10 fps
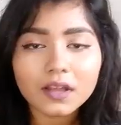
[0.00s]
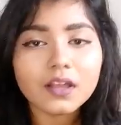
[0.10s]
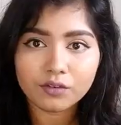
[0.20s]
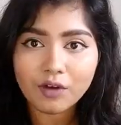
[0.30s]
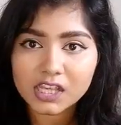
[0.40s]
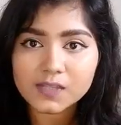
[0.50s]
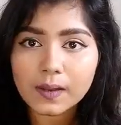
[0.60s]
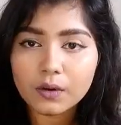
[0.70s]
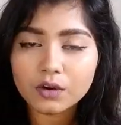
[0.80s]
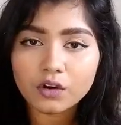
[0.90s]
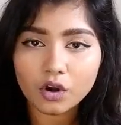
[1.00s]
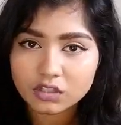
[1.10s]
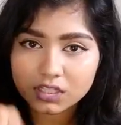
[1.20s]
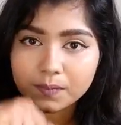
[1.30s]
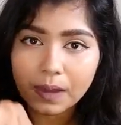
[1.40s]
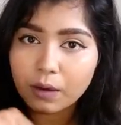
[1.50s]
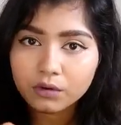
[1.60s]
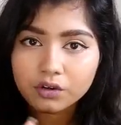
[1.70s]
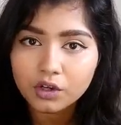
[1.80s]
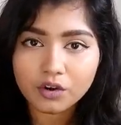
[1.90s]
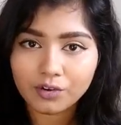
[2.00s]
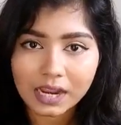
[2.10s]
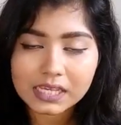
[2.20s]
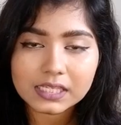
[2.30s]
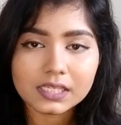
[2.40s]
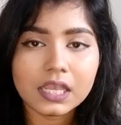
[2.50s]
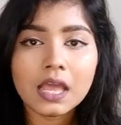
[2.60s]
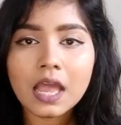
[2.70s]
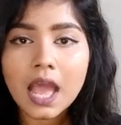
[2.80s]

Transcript: get rice powder or just powder your rice.